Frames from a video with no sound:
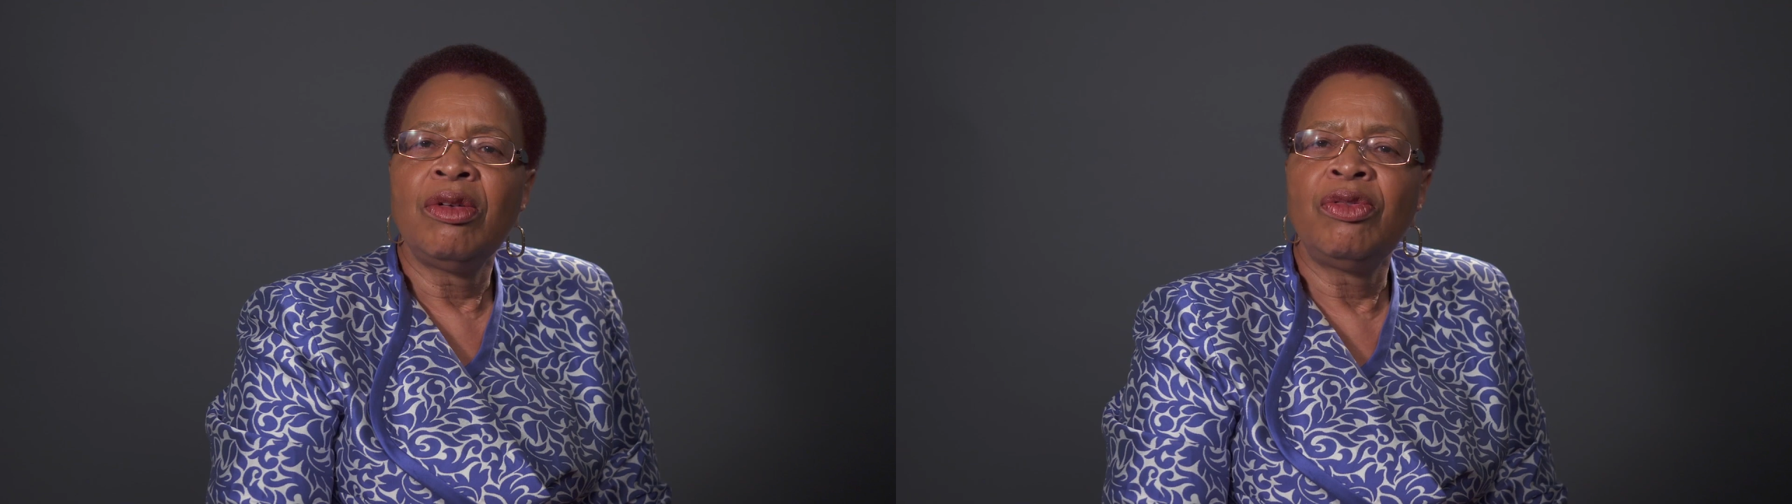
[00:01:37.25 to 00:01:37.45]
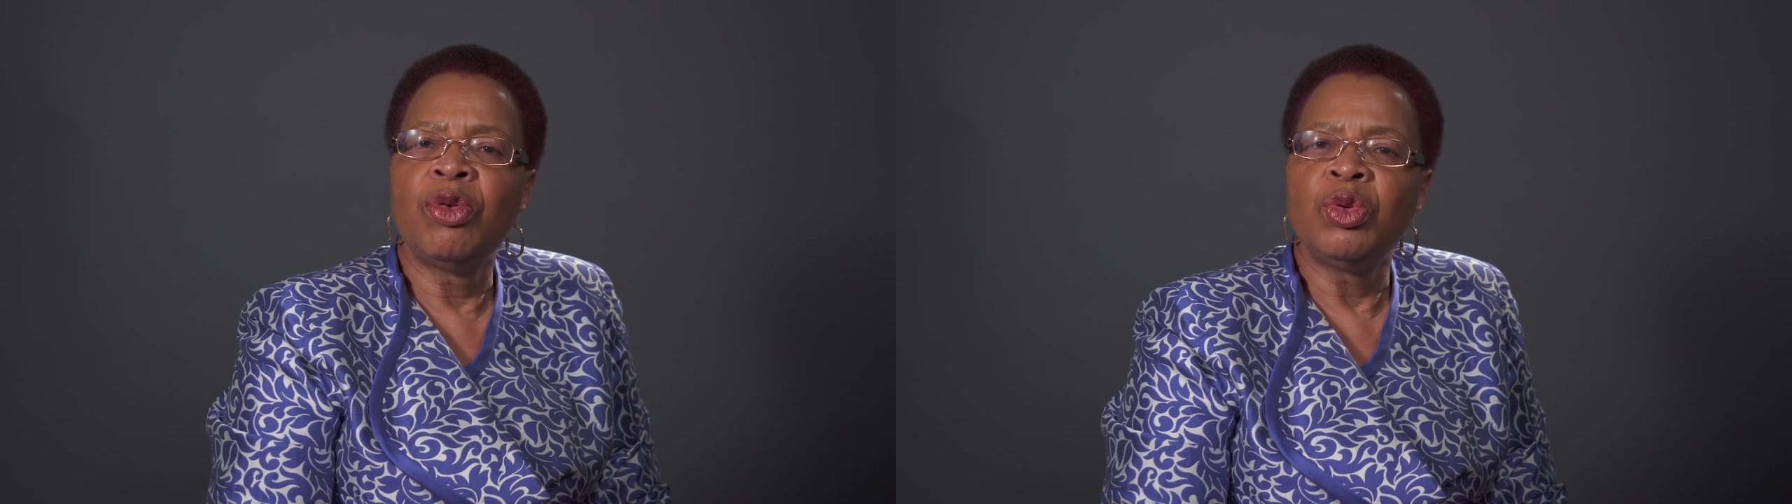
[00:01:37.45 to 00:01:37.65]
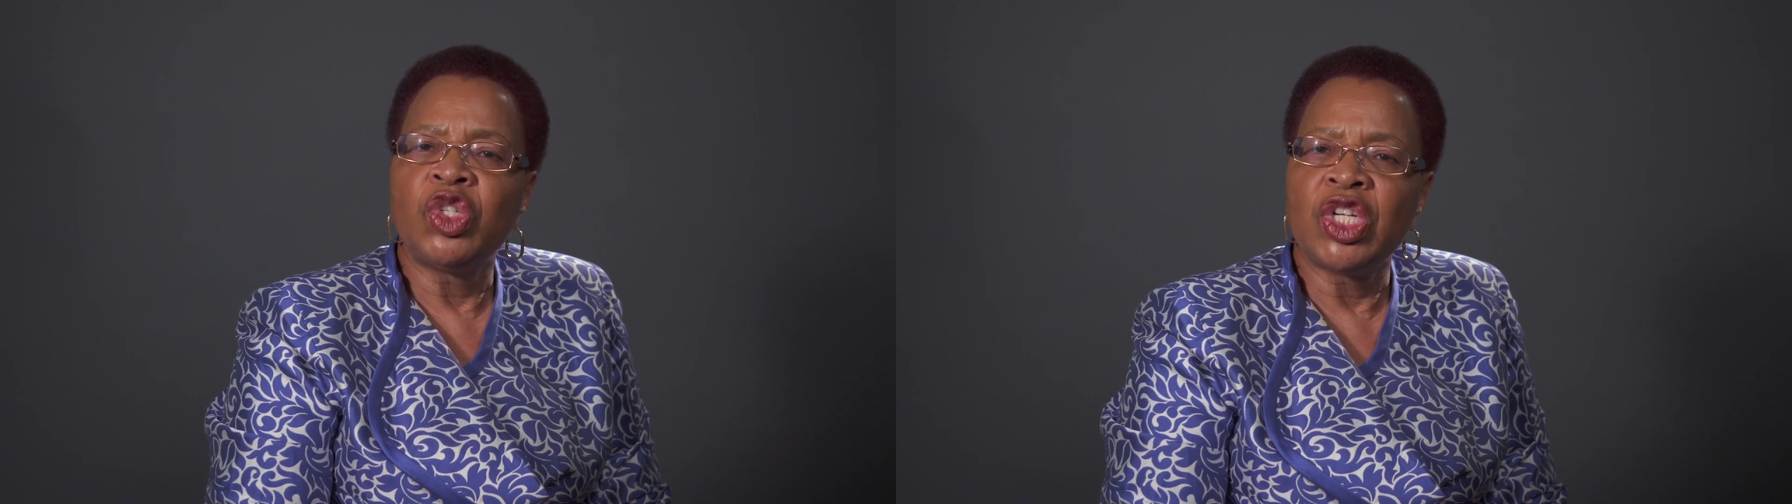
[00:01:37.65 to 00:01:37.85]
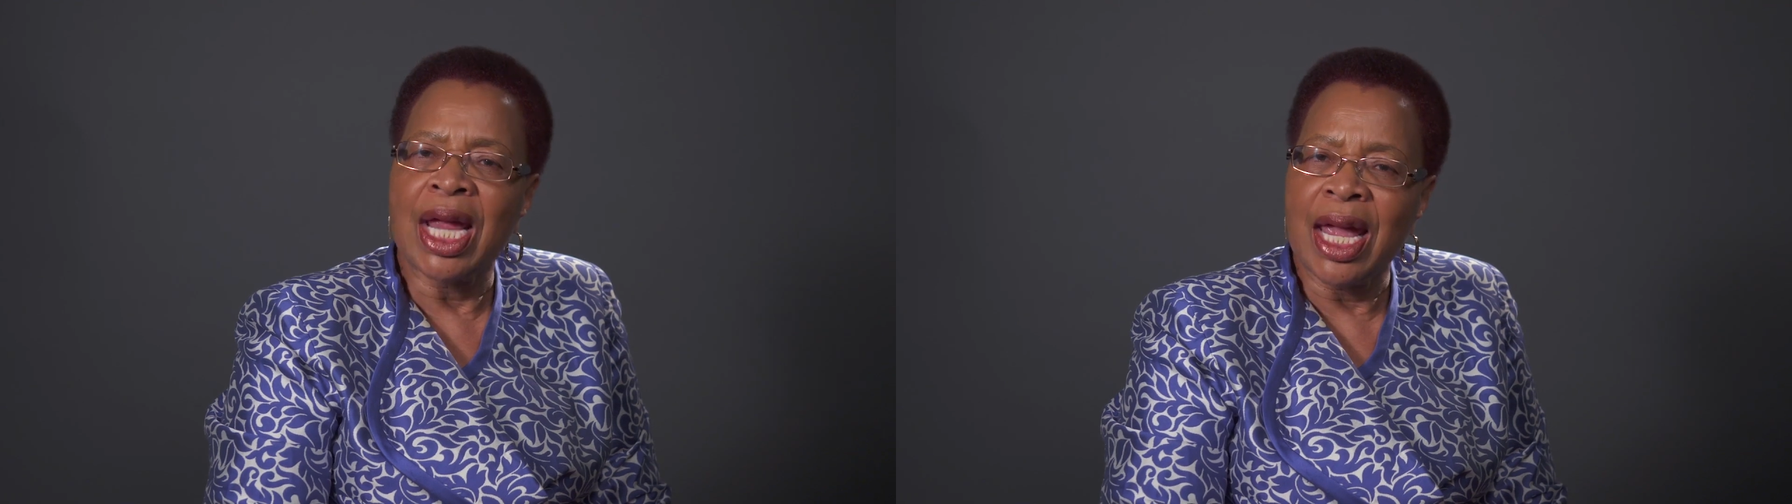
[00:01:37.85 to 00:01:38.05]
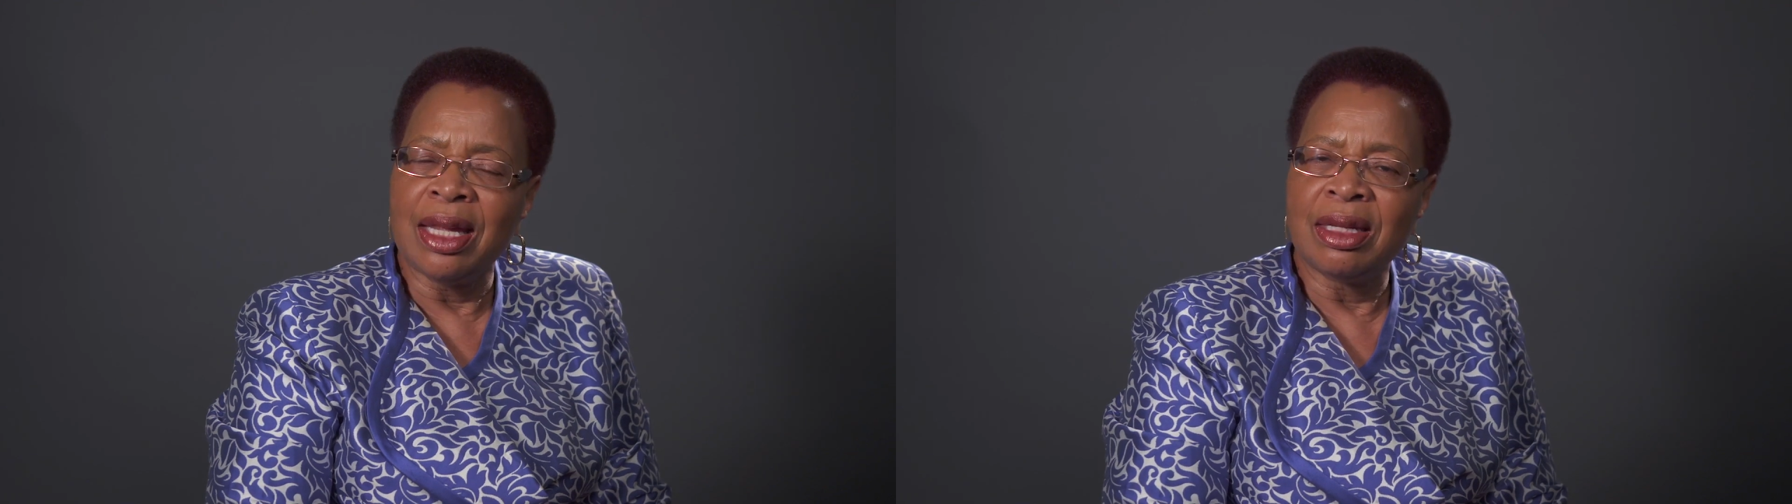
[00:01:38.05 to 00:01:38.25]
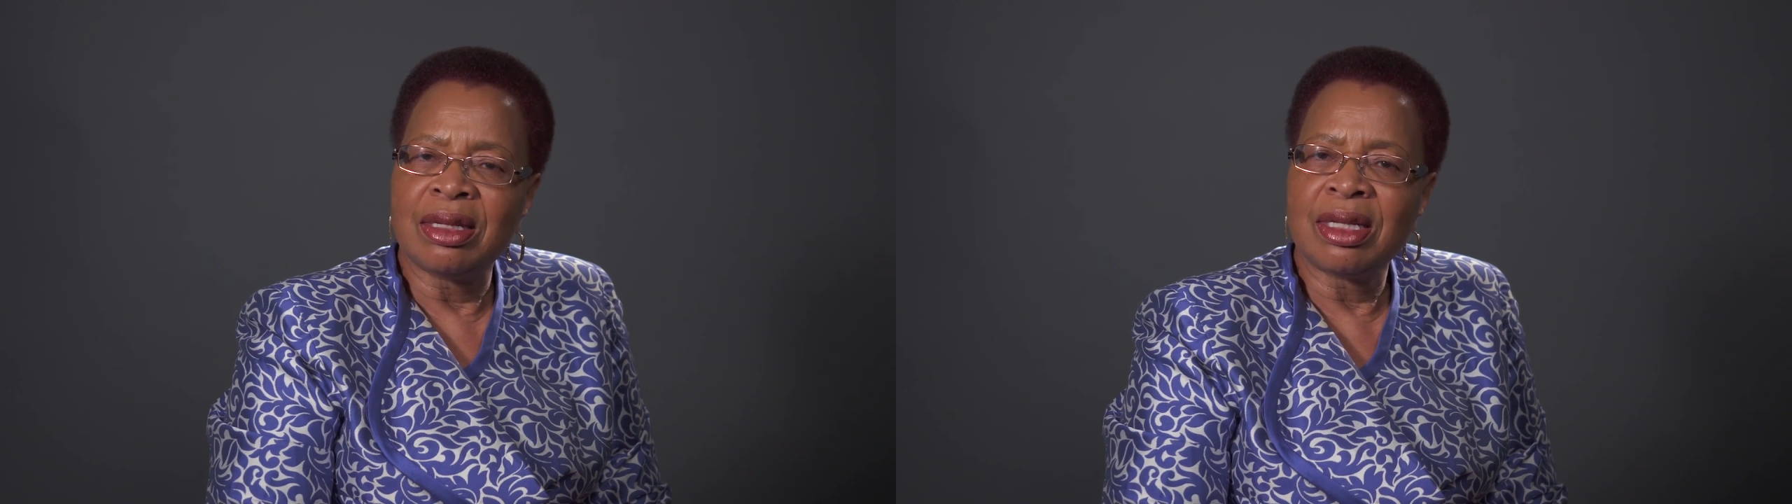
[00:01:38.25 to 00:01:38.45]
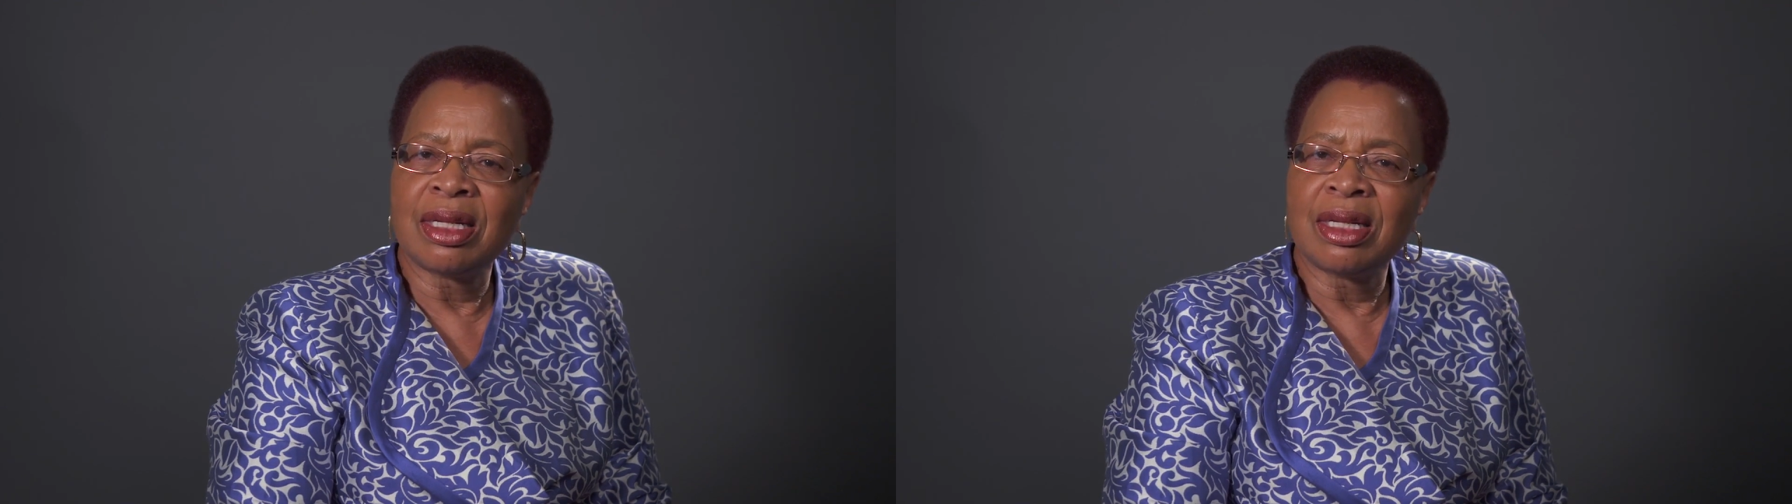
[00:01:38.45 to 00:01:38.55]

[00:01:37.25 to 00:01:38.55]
for change.